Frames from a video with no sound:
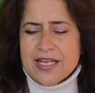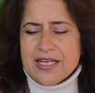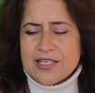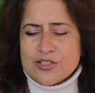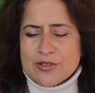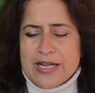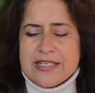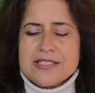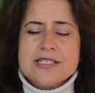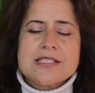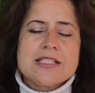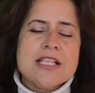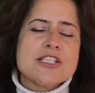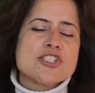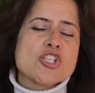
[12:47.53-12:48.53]
crisis.
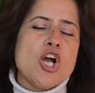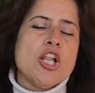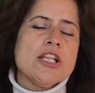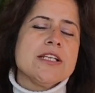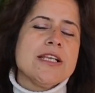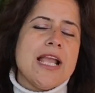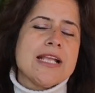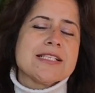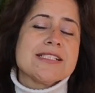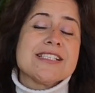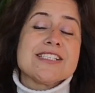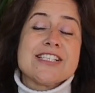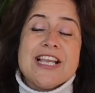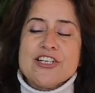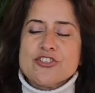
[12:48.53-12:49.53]
Let's call it
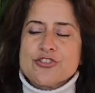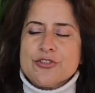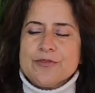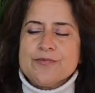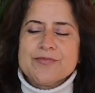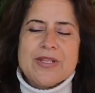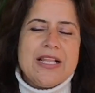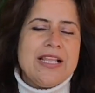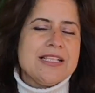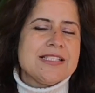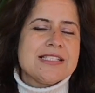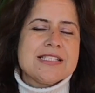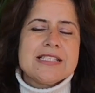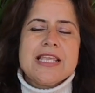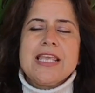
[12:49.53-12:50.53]
existential.
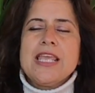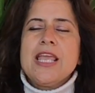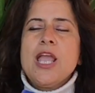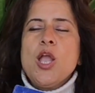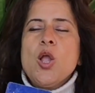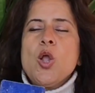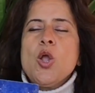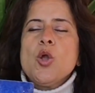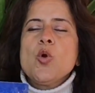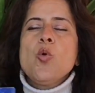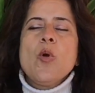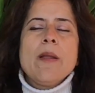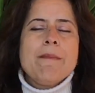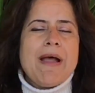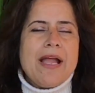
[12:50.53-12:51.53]
Let's see, who
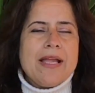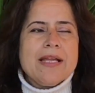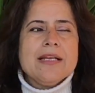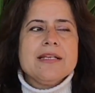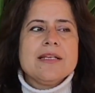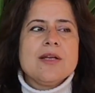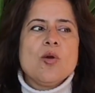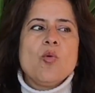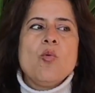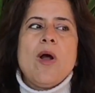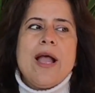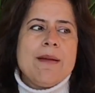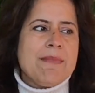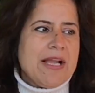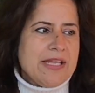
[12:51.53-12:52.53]
am I?
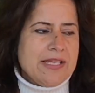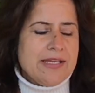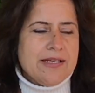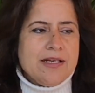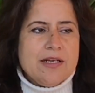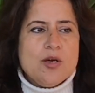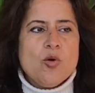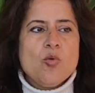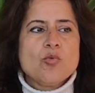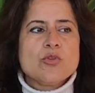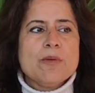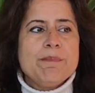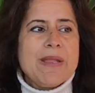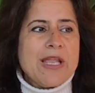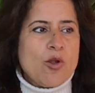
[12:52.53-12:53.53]
Why am I here? The
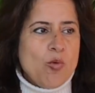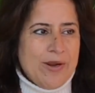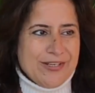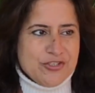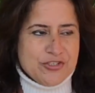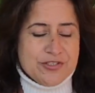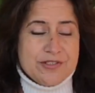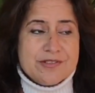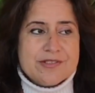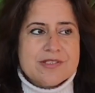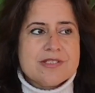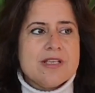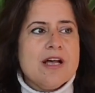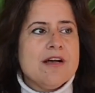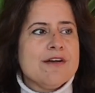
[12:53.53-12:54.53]
big
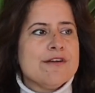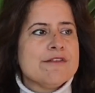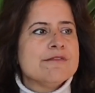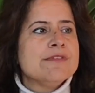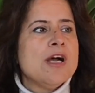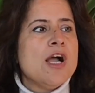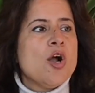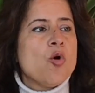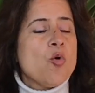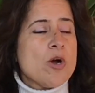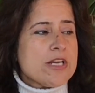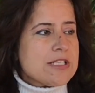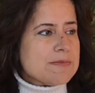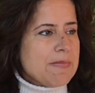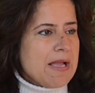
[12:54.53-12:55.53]
questions of what
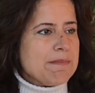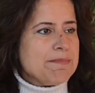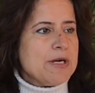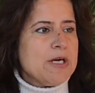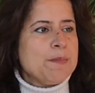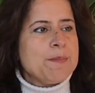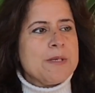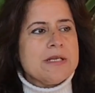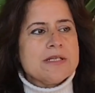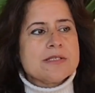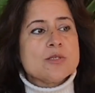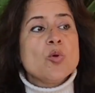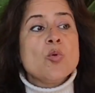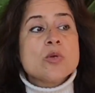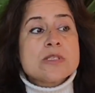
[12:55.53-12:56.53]
is my purpose?
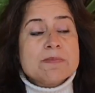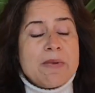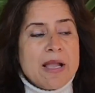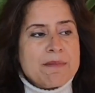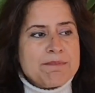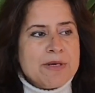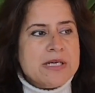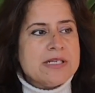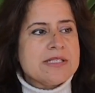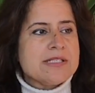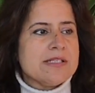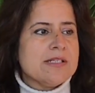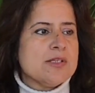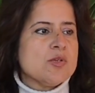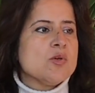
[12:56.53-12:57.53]
Who is my
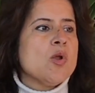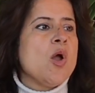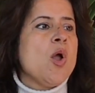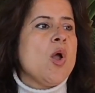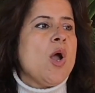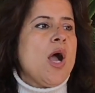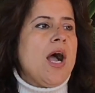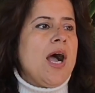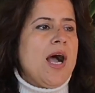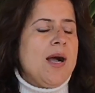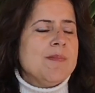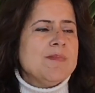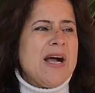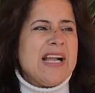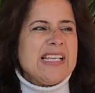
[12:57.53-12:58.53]
person?
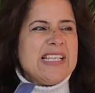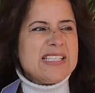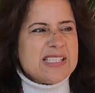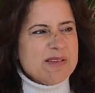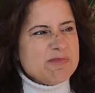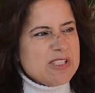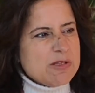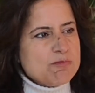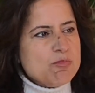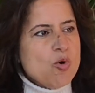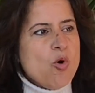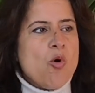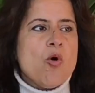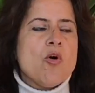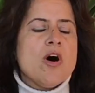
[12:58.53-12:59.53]
I need something
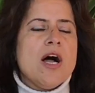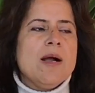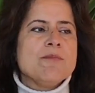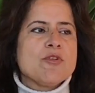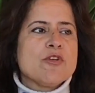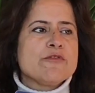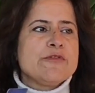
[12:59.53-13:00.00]
more. I'm not